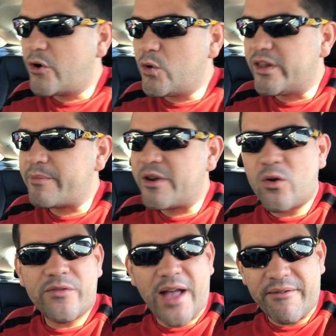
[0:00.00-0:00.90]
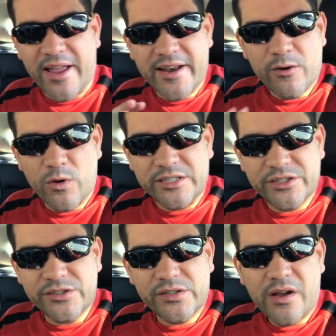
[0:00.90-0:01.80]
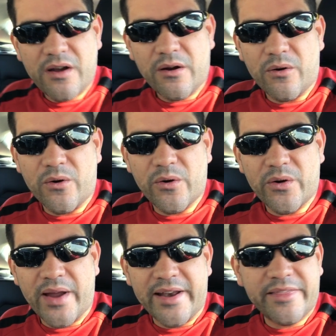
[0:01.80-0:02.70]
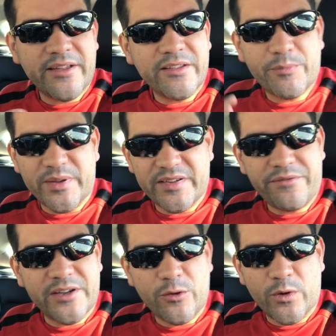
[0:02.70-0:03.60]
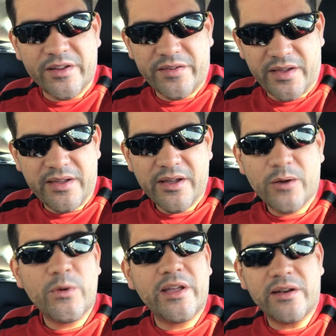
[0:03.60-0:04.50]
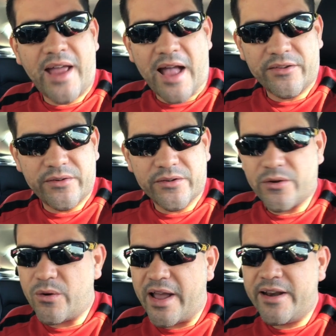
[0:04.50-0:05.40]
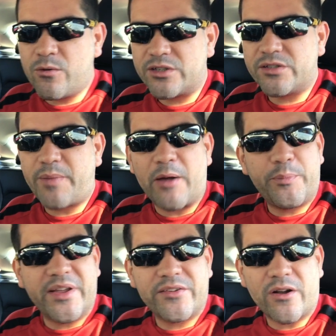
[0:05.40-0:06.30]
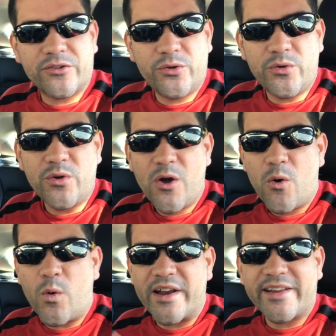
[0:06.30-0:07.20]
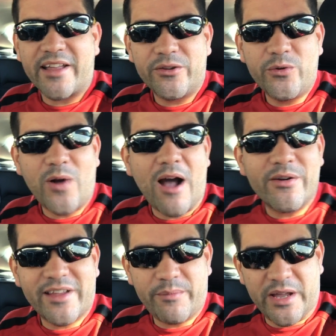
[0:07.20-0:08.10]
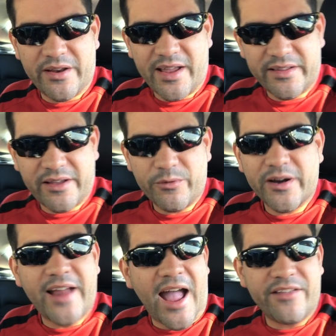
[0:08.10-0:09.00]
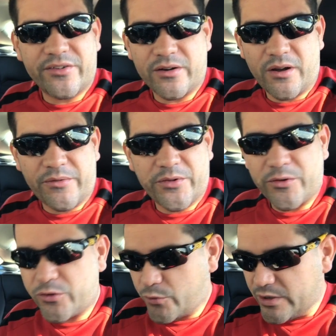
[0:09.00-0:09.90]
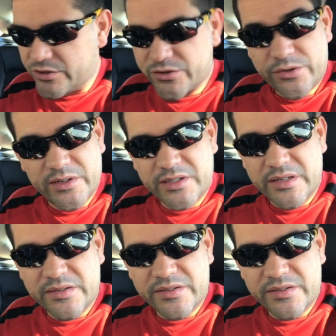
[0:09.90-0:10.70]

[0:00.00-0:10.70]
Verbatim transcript: So let me know if you have any questions or anything specific you want to see, we can answer. So any questions about Pixhawk 2, what it can do, how it can be connected, we're going to answer a lot of those questions during this